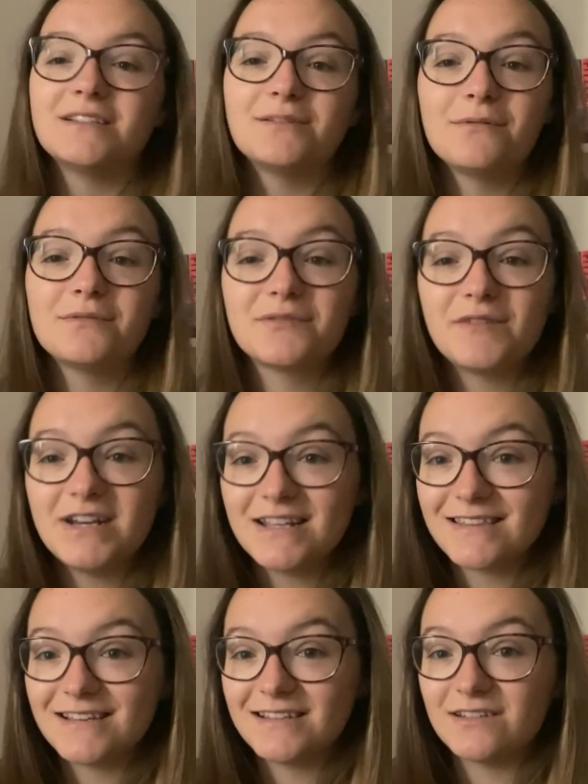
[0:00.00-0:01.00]
So I was reading
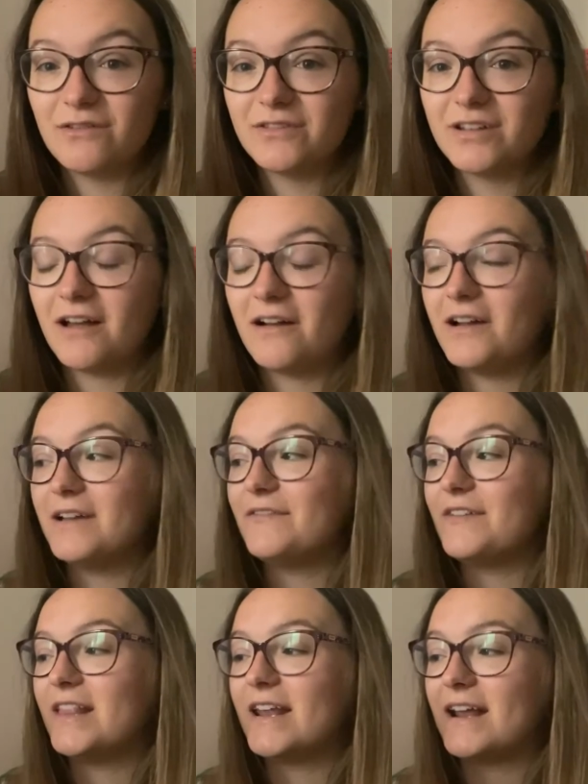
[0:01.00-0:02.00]
this on the live
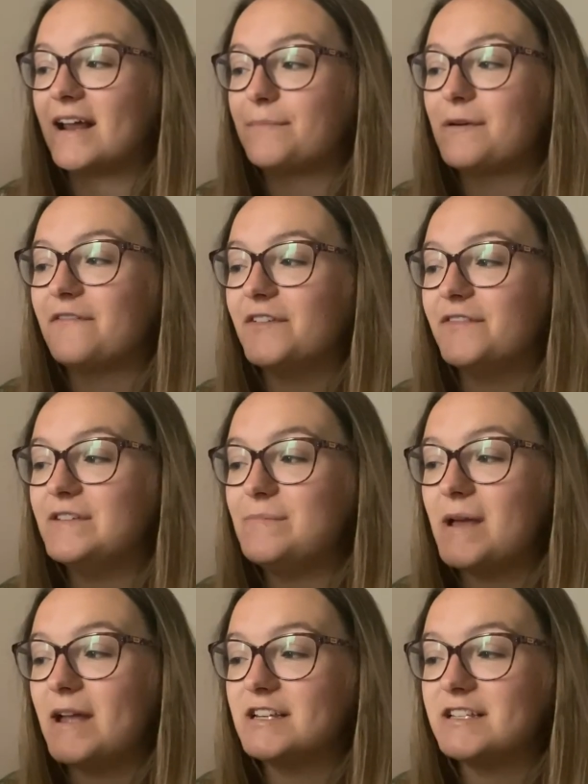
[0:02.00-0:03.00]
and then I had about 50
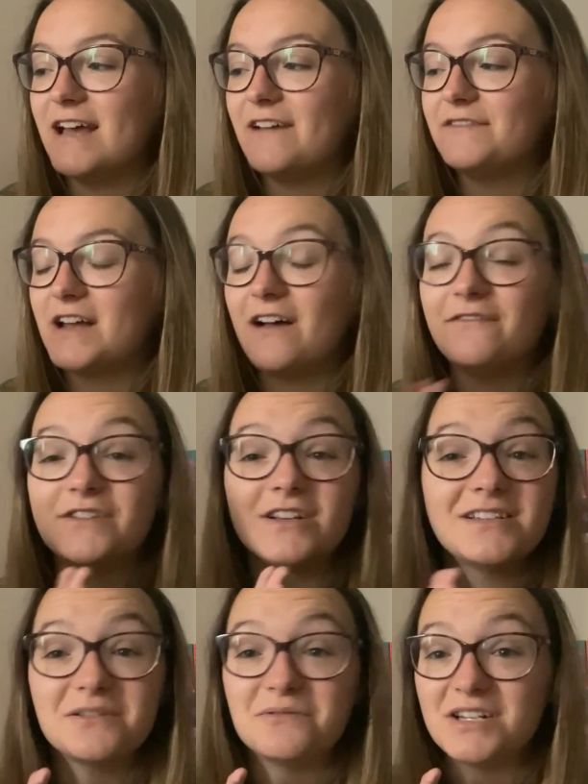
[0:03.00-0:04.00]
pages left after.
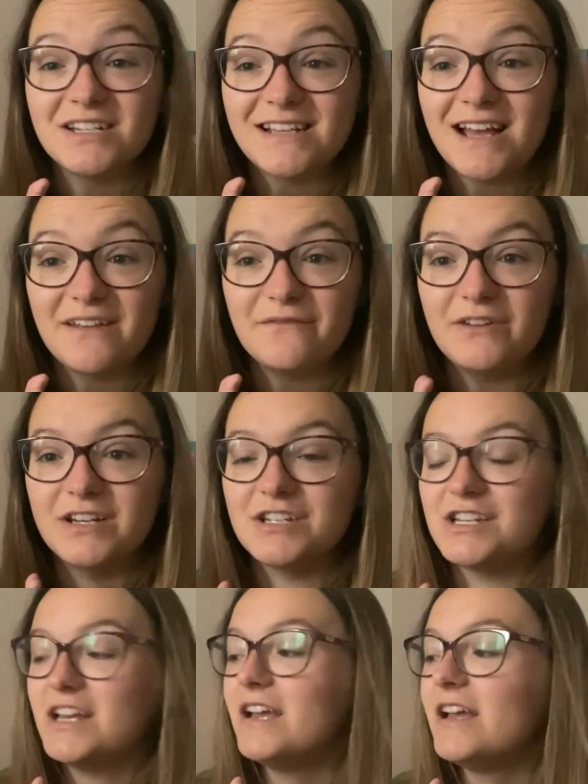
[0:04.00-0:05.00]
So I just sat and
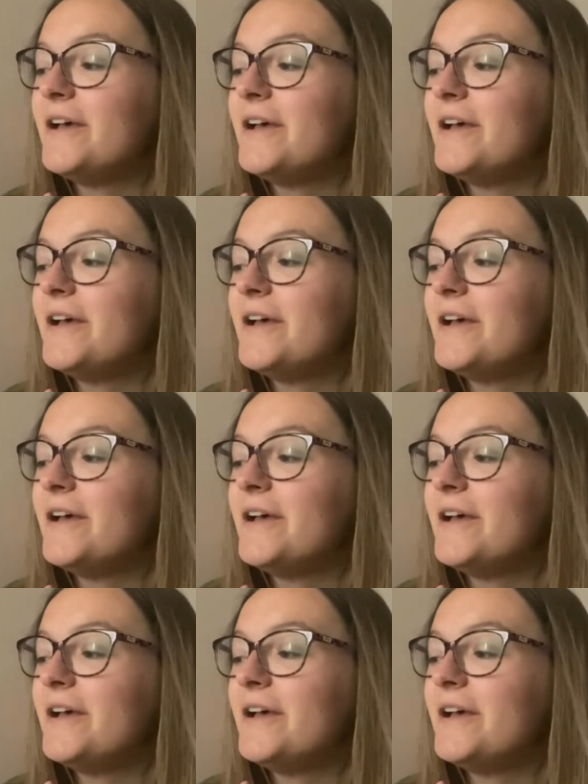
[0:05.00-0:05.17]
finished it.